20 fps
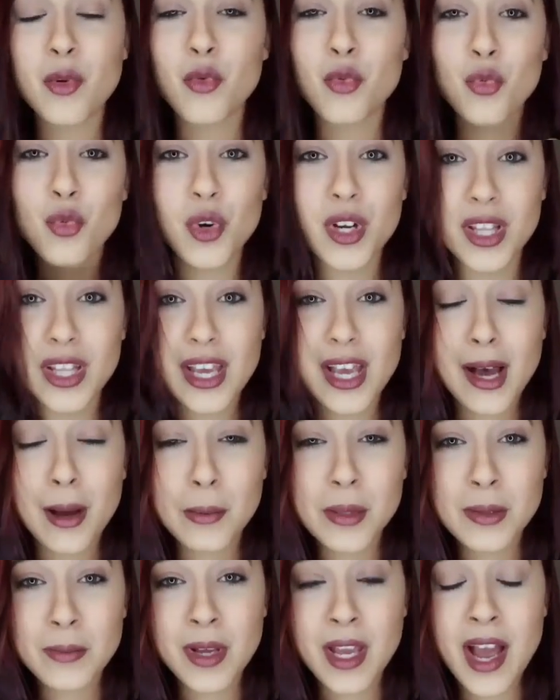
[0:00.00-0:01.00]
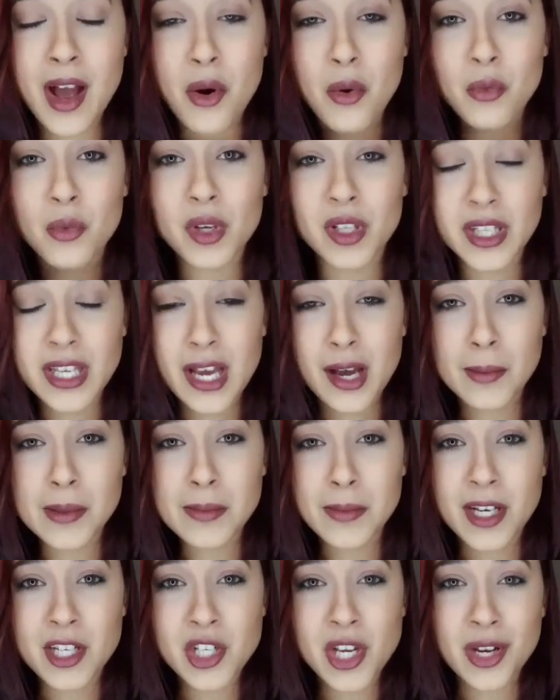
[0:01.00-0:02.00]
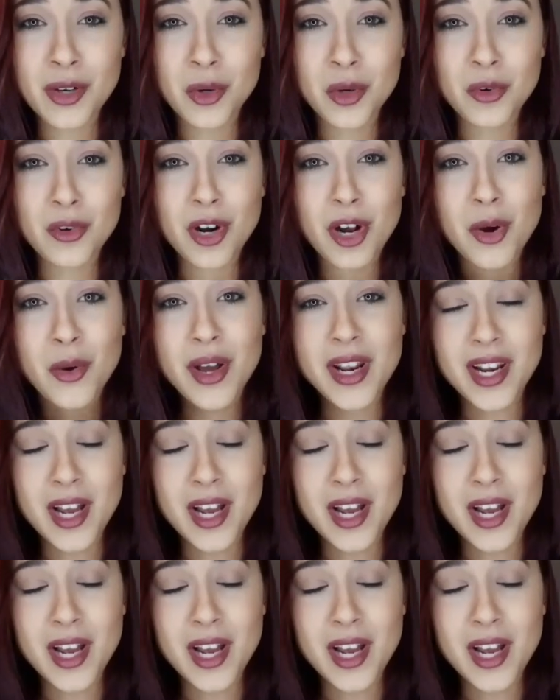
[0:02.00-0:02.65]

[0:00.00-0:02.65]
It really helps me out, really helps my channel grow,